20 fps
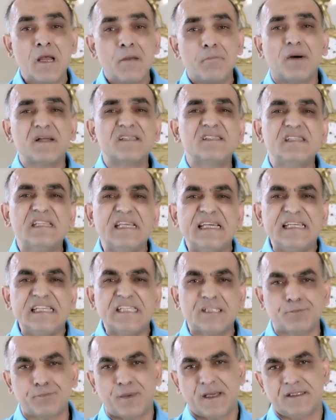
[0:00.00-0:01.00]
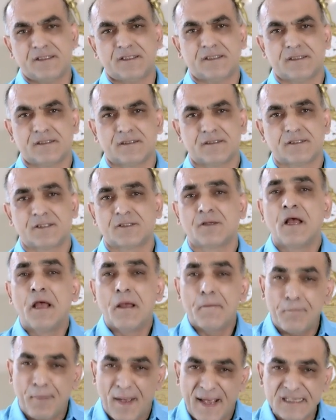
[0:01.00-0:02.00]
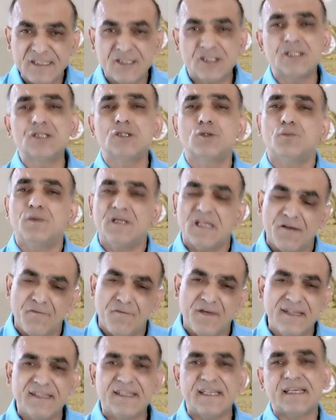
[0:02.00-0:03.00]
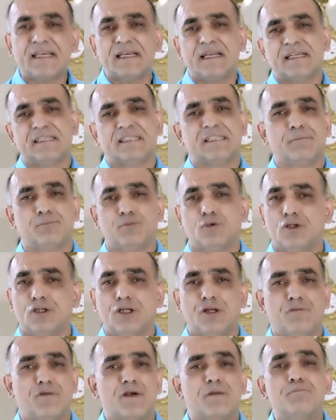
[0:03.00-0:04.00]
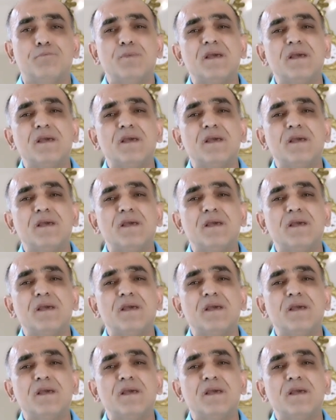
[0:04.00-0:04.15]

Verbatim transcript: But these patients, patients with a ventricular septal defect,